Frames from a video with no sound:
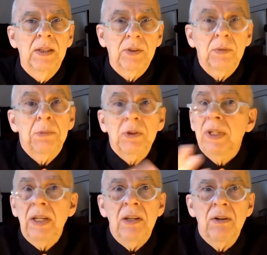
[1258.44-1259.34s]
So I'm just
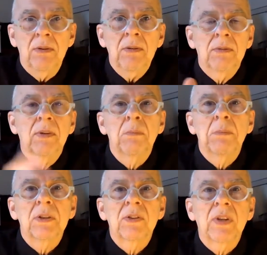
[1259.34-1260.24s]
letting you know, I'm
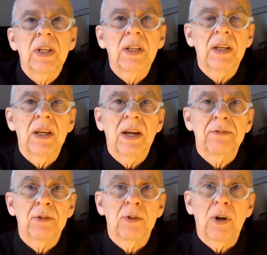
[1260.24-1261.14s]
not saying that you
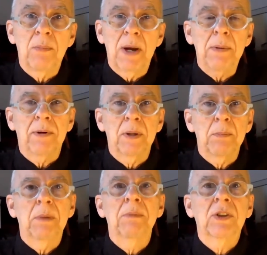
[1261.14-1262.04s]
have to adopt my paradigm,
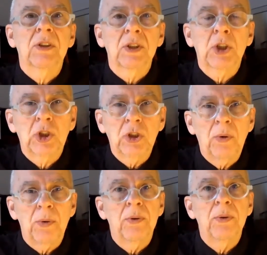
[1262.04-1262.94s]
but I'm just going to
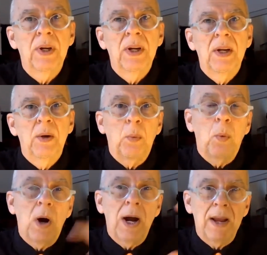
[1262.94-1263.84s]
show you
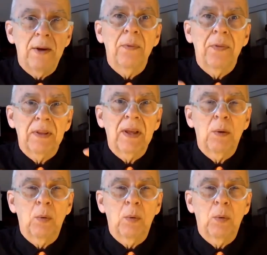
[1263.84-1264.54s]
why I don't think that